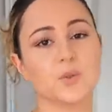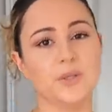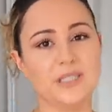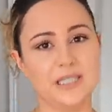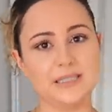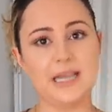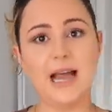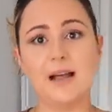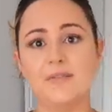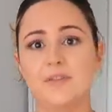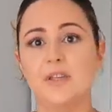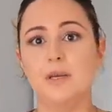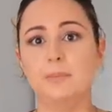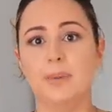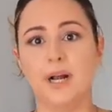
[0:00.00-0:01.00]
So it does have
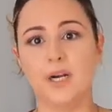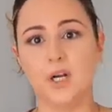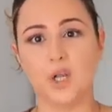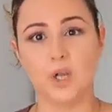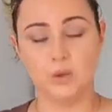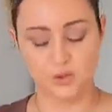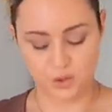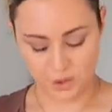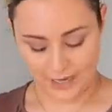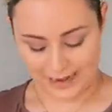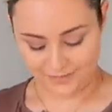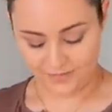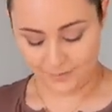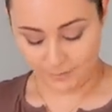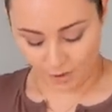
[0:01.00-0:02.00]
the button closure
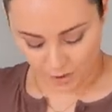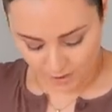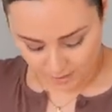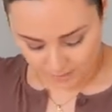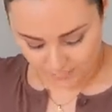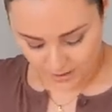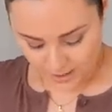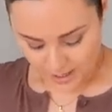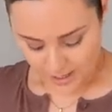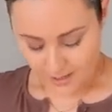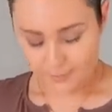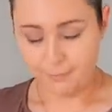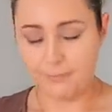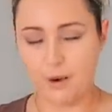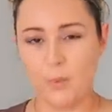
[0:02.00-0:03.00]
at the bottom.
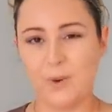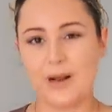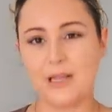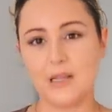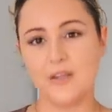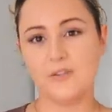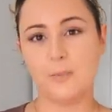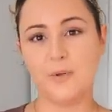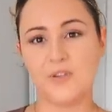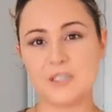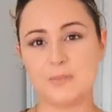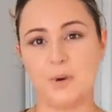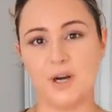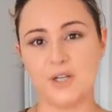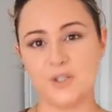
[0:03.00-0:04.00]
But what I love about
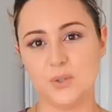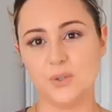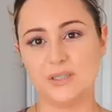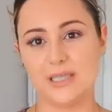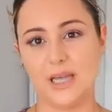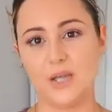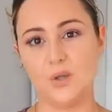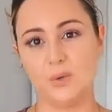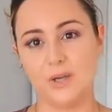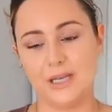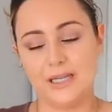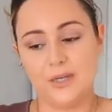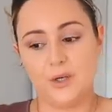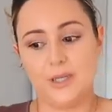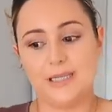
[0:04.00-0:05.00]
this bodysuit is that you can
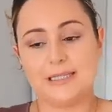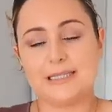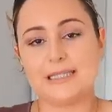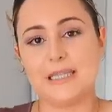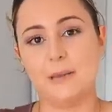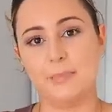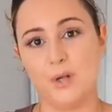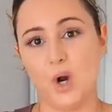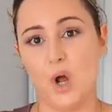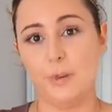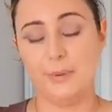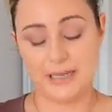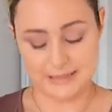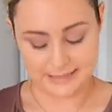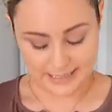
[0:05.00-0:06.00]
literally slip it on
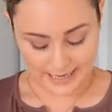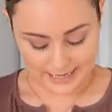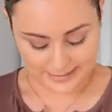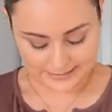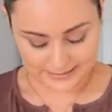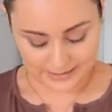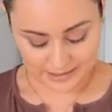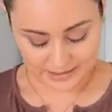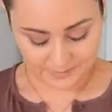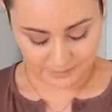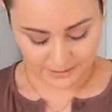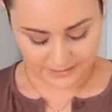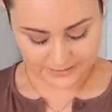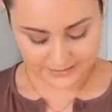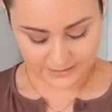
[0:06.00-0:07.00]
because it has like, these
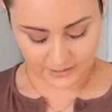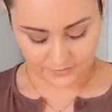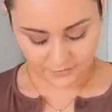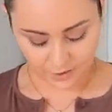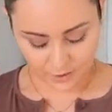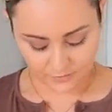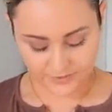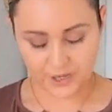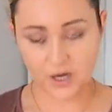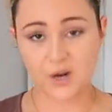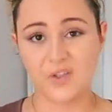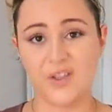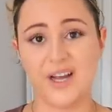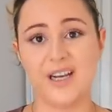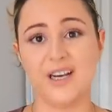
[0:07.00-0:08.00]
buttons at the front over
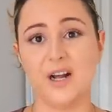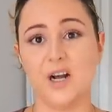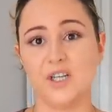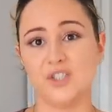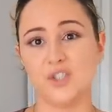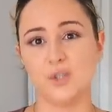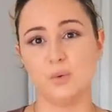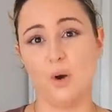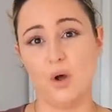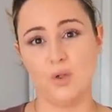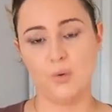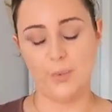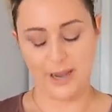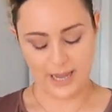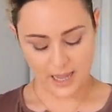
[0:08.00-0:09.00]
here that undo all
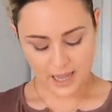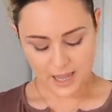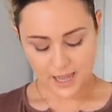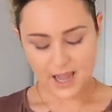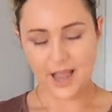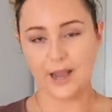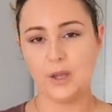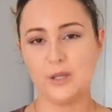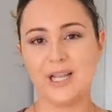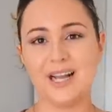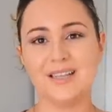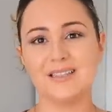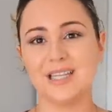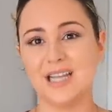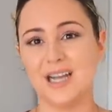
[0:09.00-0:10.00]
the way. I only
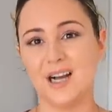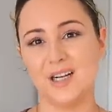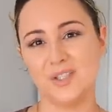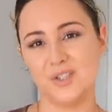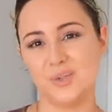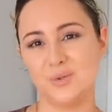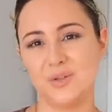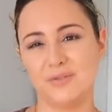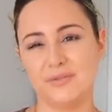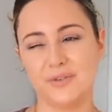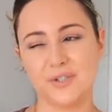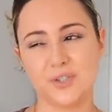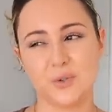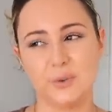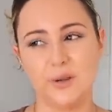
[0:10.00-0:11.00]
had to like undo the
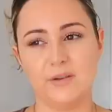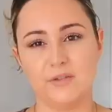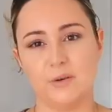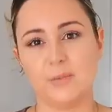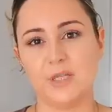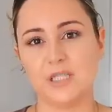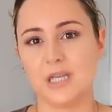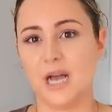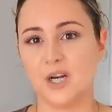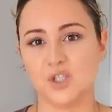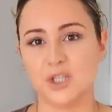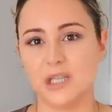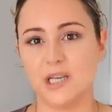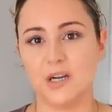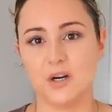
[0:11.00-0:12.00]
first three for me to
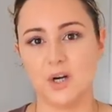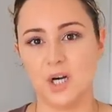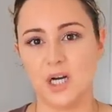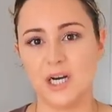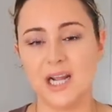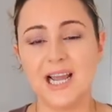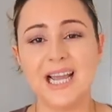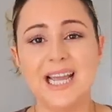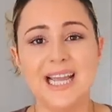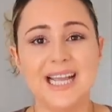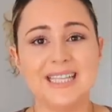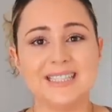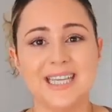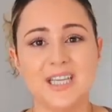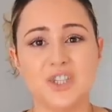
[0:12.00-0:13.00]
actually get it on.
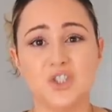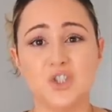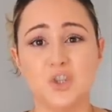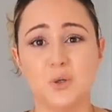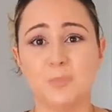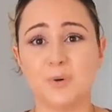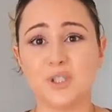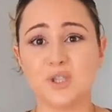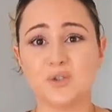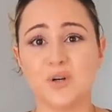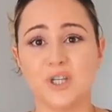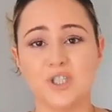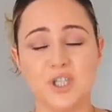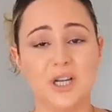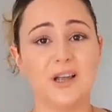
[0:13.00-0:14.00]
It's a super
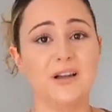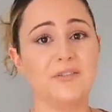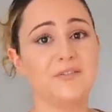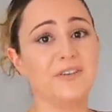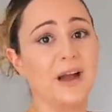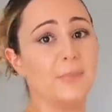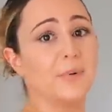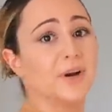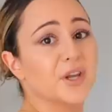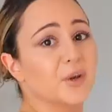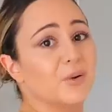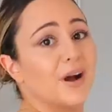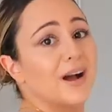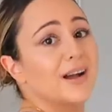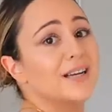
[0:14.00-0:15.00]
stretchy fabric, you
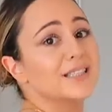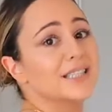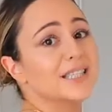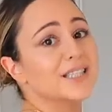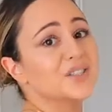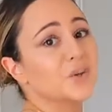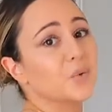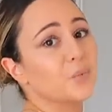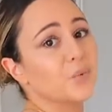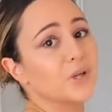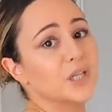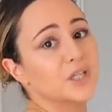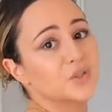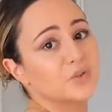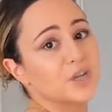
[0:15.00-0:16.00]
guys. It's
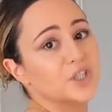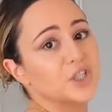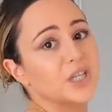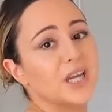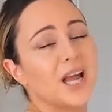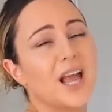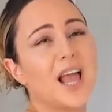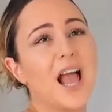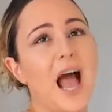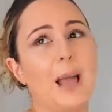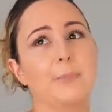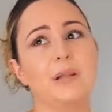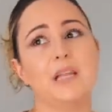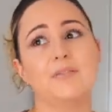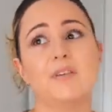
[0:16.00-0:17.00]
really stretchy. I
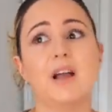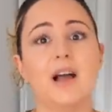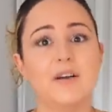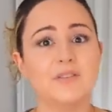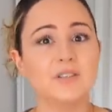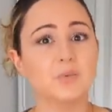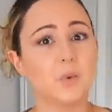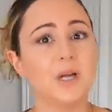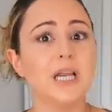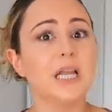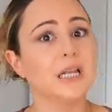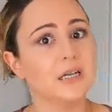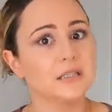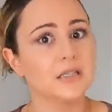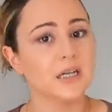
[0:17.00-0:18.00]
believe I have this one
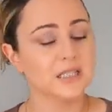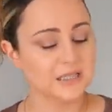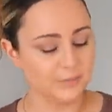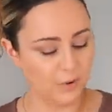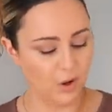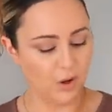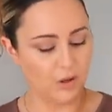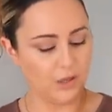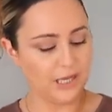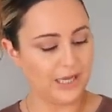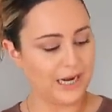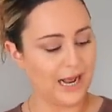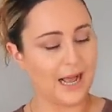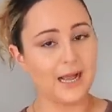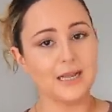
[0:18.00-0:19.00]
in a size small. It
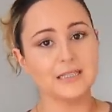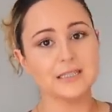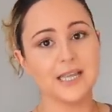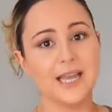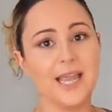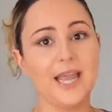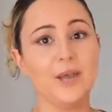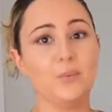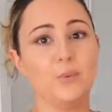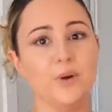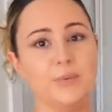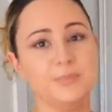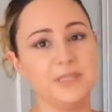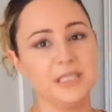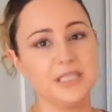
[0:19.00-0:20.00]
has like a
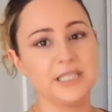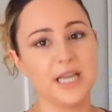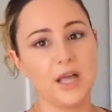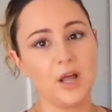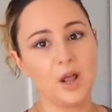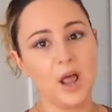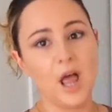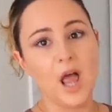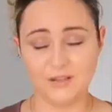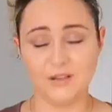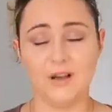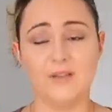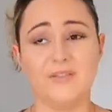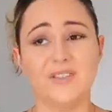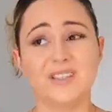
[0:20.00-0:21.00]
rib detail.
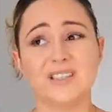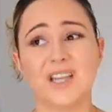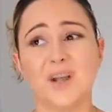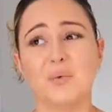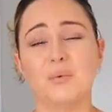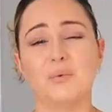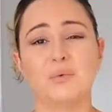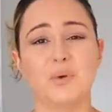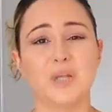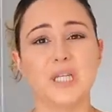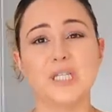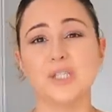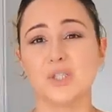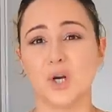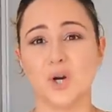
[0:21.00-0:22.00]
love this like
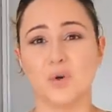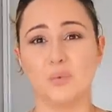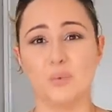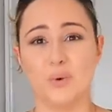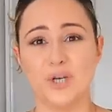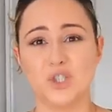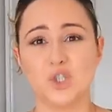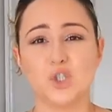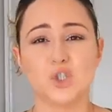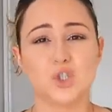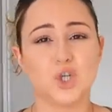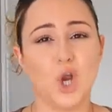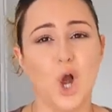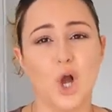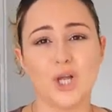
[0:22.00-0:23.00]
really dark, rich
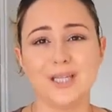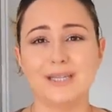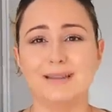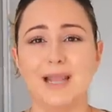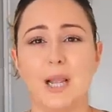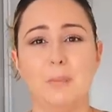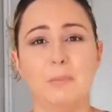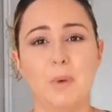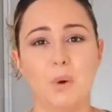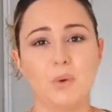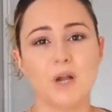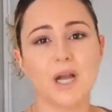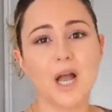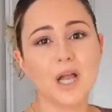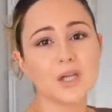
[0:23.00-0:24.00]
chocolate like
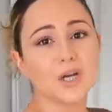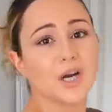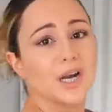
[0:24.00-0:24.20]
mocha color.